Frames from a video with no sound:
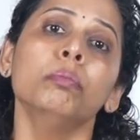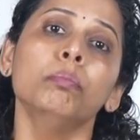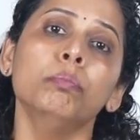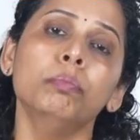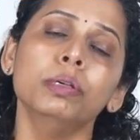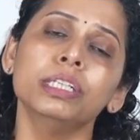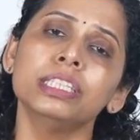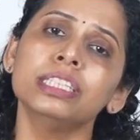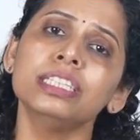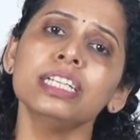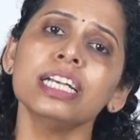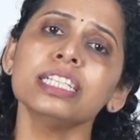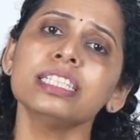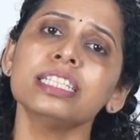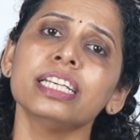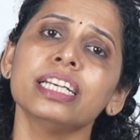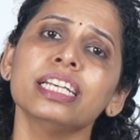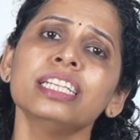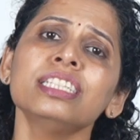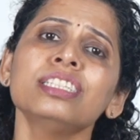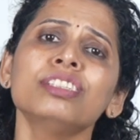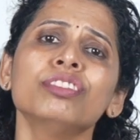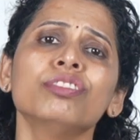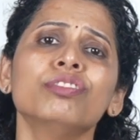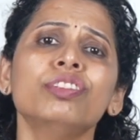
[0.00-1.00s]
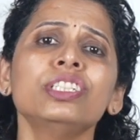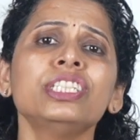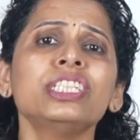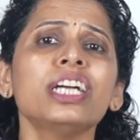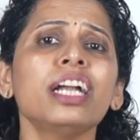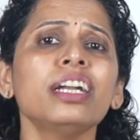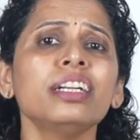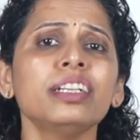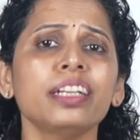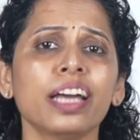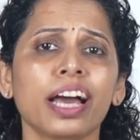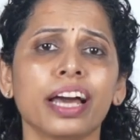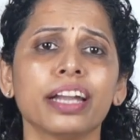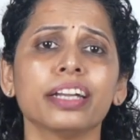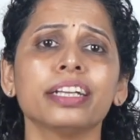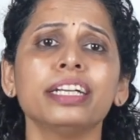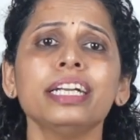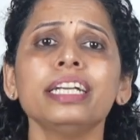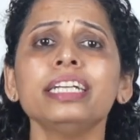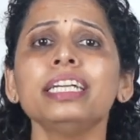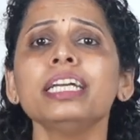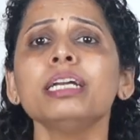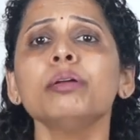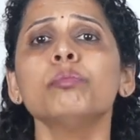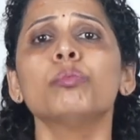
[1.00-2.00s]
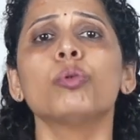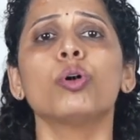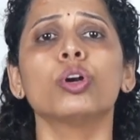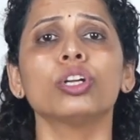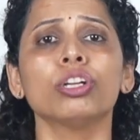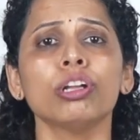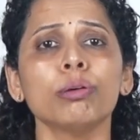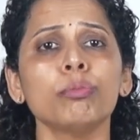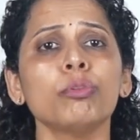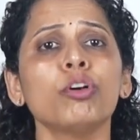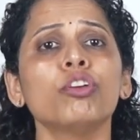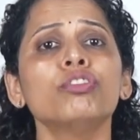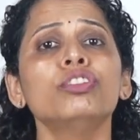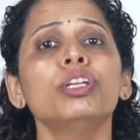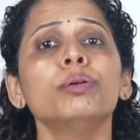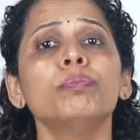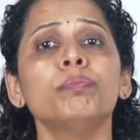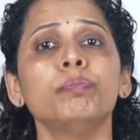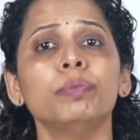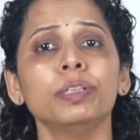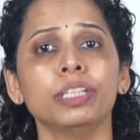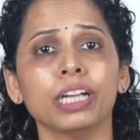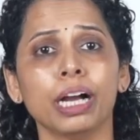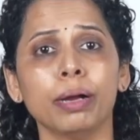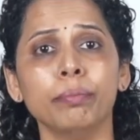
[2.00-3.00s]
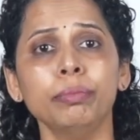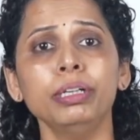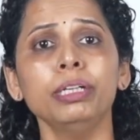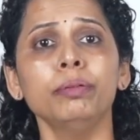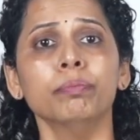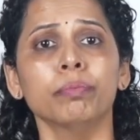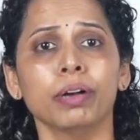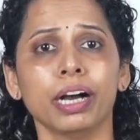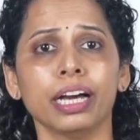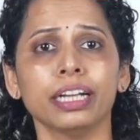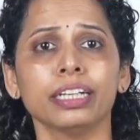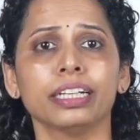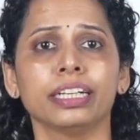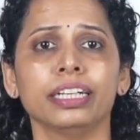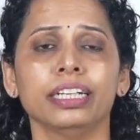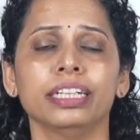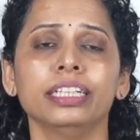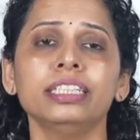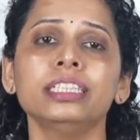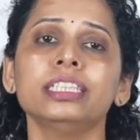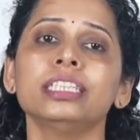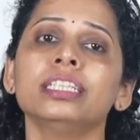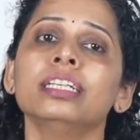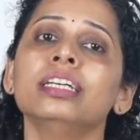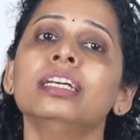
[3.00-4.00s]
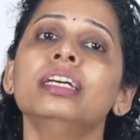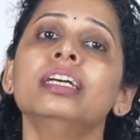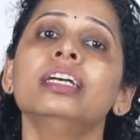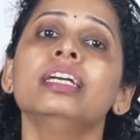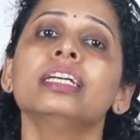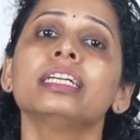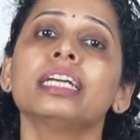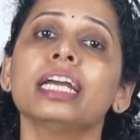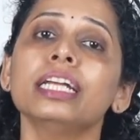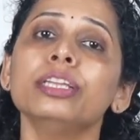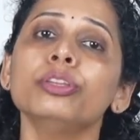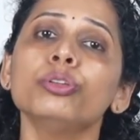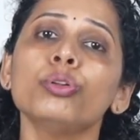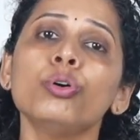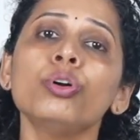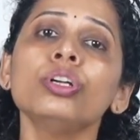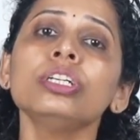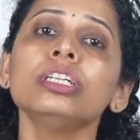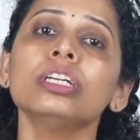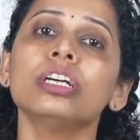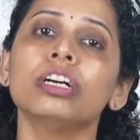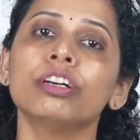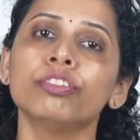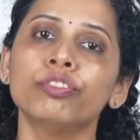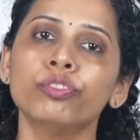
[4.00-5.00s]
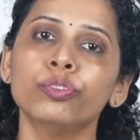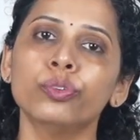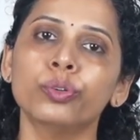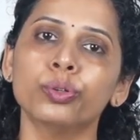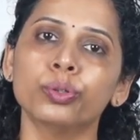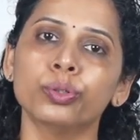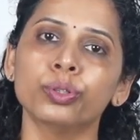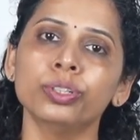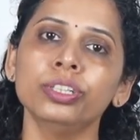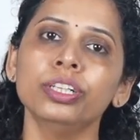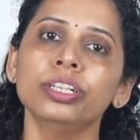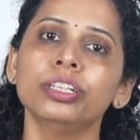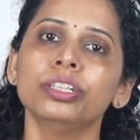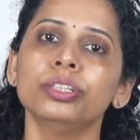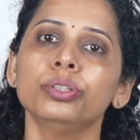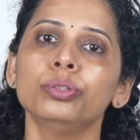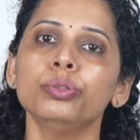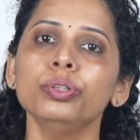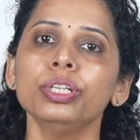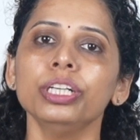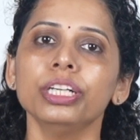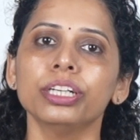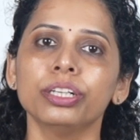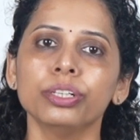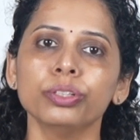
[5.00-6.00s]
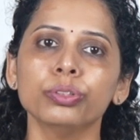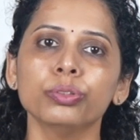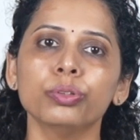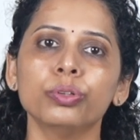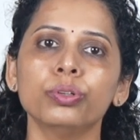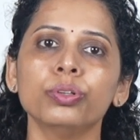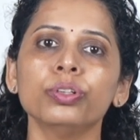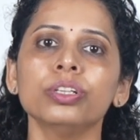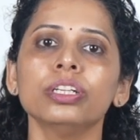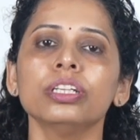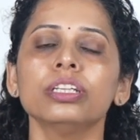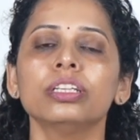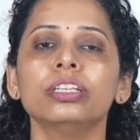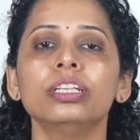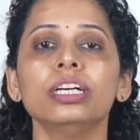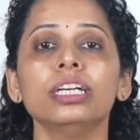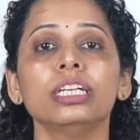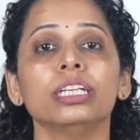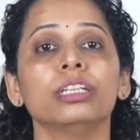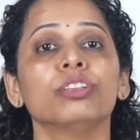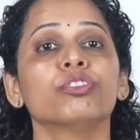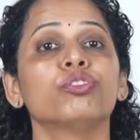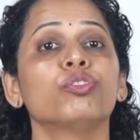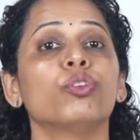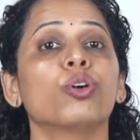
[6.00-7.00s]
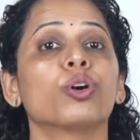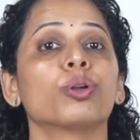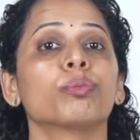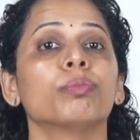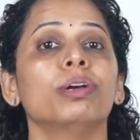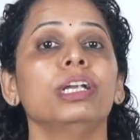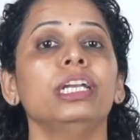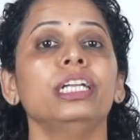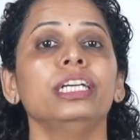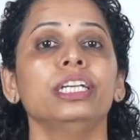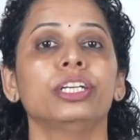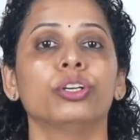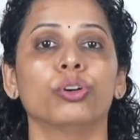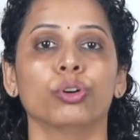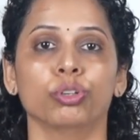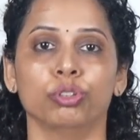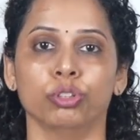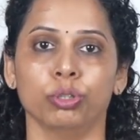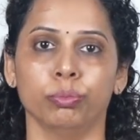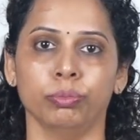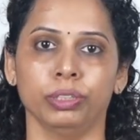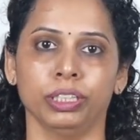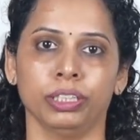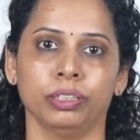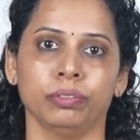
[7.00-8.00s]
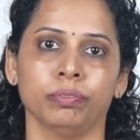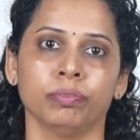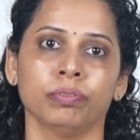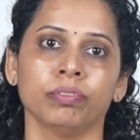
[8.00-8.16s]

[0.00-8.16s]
Businesses which are targeting bottom of the pyramid markets cannot afford to ignore the informal economy.